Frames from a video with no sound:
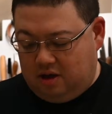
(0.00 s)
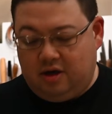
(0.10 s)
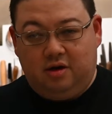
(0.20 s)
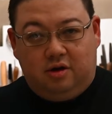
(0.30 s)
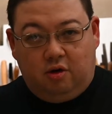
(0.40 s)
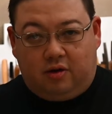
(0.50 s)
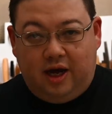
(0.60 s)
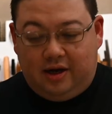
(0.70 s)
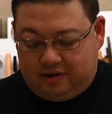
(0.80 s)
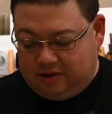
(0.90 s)
in your
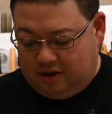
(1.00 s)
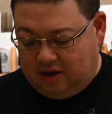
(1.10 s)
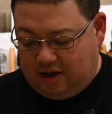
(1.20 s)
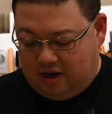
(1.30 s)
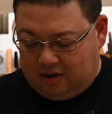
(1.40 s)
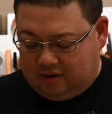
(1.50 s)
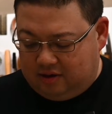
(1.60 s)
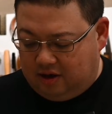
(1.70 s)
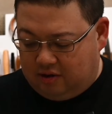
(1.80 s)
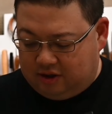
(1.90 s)
case, and,
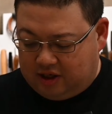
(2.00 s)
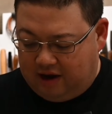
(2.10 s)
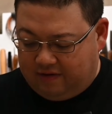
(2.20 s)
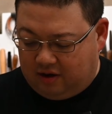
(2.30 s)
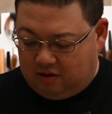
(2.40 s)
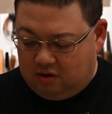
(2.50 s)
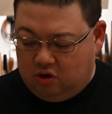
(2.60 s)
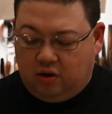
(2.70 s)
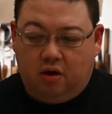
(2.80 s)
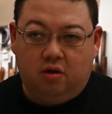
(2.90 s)
you know, just having
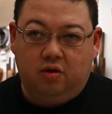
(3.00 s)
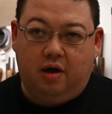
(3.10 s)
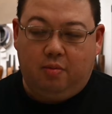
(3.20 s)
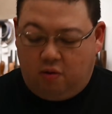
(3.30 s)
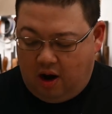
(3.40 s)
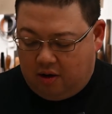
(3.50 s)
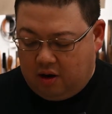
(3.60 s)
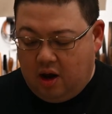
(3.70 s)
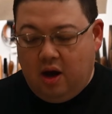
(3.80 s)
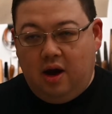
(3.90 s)
them around,
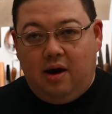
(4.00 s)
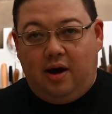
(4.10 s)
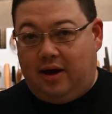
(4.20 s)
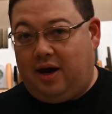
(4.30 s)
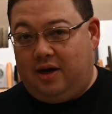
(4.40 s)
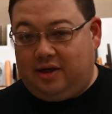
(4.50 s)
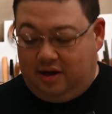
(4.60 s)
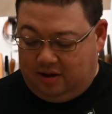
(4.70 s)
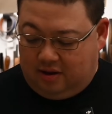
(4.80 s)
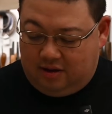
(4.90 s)
I gotta
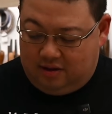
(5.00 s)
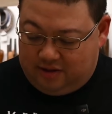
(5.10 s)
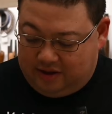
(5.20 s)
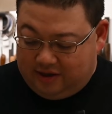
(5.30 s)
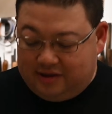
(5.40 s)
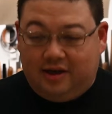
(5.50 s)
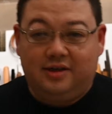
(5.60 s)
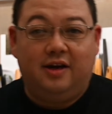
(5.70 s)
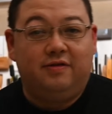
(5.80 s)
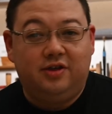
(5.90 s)
tell you, these
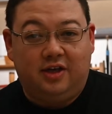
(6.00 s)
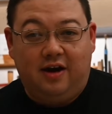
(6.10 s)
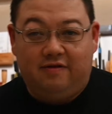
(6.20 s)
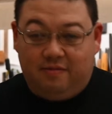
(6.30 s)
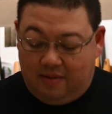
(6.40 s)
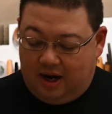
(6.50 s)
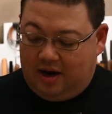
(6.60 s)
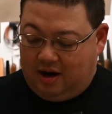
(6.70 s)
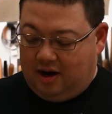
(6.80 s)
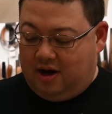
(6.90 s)
things have saved my
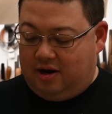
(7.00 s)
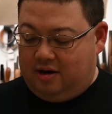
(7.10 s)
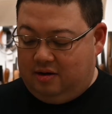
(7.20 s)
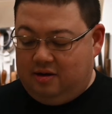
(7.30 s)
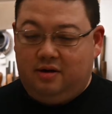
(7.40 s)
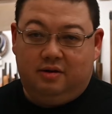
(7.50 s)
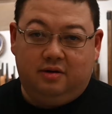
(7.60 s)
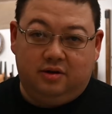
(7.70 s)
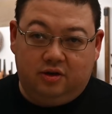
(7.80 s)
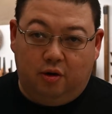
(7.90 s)
hide
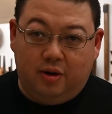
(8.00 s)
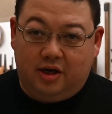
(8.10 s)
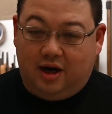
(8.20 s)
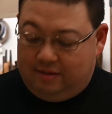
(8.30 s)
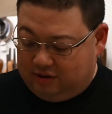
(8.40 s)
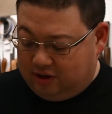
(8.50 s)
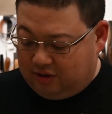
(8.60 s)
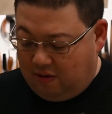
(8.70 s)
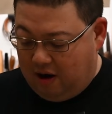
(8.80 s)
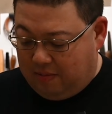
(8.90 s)
so many times
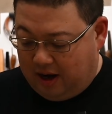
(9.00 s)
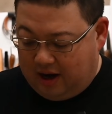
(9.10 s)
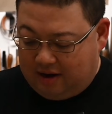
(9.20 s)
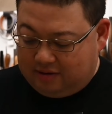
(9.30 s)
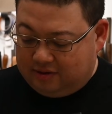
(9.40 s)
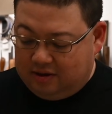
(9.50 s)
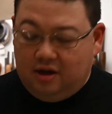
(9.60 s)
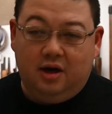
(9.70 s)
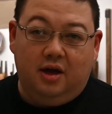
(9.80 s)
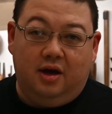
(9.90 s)
just around my house
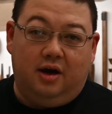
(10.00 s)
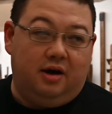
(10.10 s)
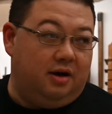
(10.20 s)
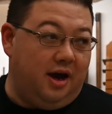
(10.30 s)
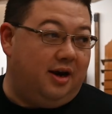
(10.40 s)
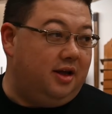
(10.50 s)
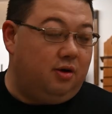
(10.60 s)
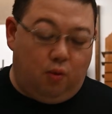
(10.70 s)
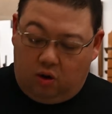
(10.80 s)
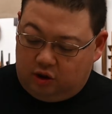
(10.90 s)
and in
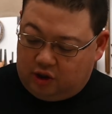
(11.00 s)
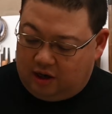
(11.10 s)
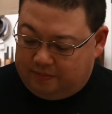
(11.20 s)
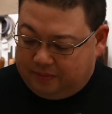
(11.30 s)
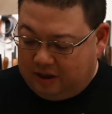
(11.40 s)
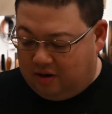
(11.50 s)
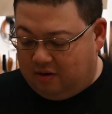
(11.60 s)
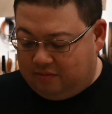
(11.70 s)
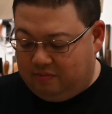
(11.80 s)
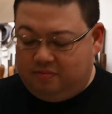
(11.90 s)
the workshop. You
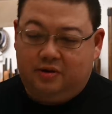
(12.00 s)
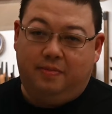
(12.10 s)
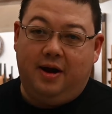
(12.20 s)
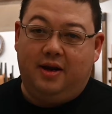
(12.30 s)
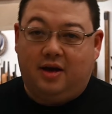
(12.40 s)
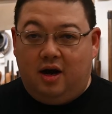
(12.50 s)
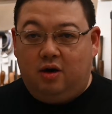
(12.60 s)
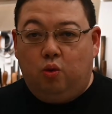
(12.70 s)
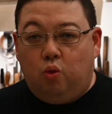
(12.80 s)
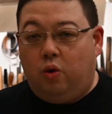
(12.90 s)
know, depending
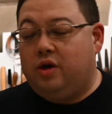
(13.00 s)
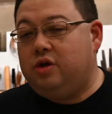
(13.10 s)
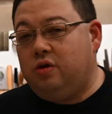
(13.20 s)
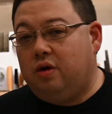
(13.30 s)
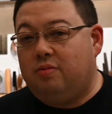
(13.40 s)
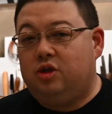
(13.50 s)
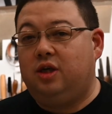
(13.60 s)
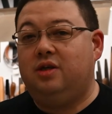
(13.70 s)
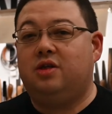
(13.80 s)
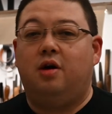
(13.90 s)
on what tuning
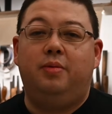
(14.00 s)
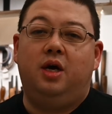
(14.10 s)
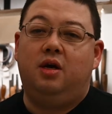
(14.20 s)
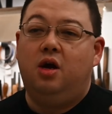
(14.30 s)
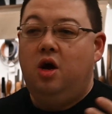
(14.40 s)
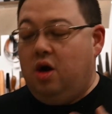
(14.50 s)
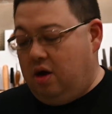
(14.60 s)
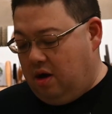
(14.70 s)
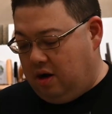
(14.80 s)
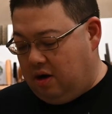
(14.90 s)
machines come in,
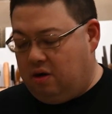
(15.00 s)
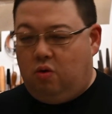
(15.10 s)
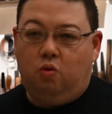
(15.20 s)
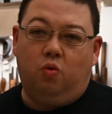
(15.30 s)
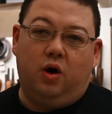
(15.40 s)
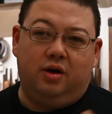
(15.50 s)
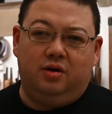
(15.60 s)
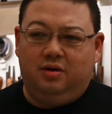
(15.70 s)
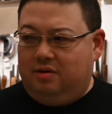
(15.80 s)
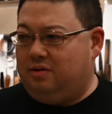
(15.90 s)

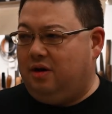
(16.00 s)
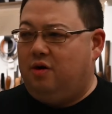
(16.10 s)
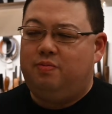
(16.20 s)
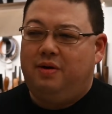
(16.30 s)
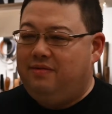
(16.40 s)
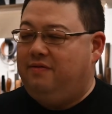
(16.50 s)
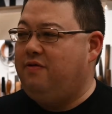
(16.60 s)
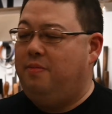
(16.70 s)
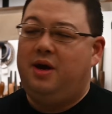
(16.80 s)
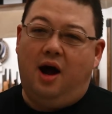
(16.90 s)

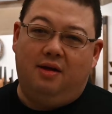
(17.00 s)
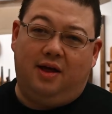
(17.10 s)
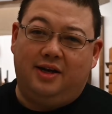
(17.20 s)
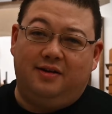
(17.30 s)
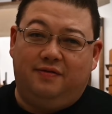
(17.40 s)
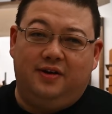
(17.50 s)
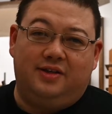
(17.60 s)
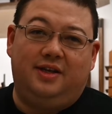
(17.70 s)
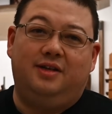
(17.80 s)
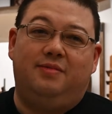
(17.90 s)
for me, I like to
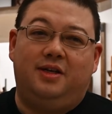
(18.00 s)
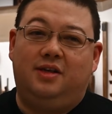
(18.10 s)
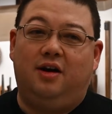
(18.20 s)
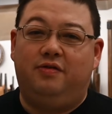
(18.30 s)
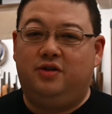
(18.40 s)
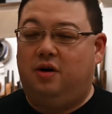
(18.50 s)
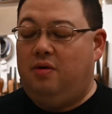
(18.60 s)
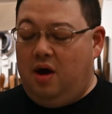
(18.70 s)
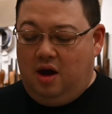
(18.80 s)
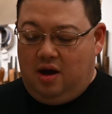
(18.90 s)
fix things myself,
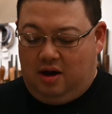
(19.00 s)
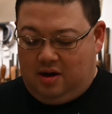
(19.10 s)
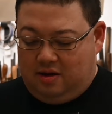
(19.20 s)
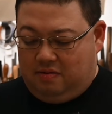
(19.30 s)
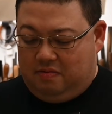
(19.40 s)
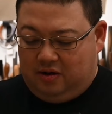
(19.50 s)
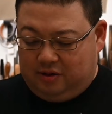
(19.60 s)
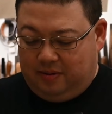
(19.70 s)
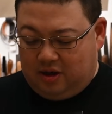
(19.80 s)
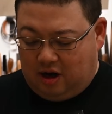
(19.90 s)
so
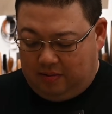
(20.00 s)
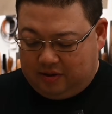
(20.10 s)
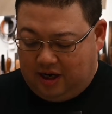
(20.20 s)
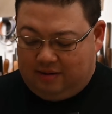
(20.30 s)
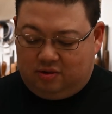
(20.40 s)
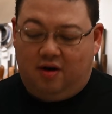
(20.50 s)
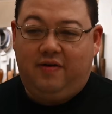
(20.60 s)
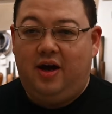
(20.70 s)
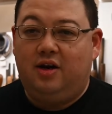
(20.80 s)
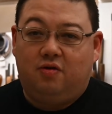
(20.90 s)
there's been a couple times where I've
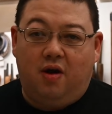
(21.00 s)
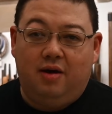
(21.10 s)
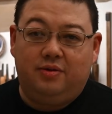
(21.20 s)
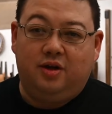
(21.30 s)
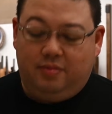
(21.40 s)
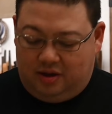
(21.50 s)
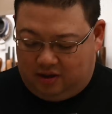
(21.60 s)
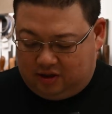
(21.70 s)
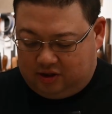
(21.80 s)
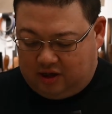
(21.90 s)
had to grab some of
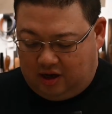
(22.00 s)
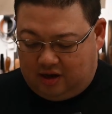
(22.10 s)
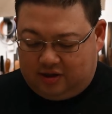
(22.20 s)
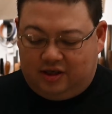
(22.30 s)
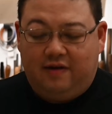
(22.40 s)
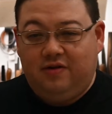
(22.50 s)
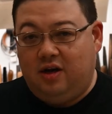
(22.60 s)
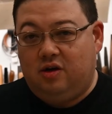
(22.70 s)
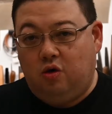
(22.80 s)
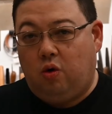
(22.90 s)
these
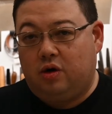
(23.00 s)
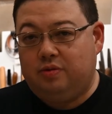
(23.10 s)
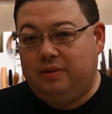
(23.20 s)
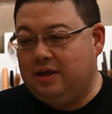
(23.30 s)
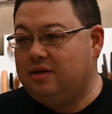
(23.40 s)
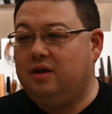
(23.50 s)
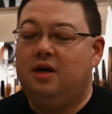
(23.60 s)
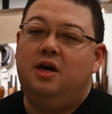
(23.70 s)
safety Torx bits,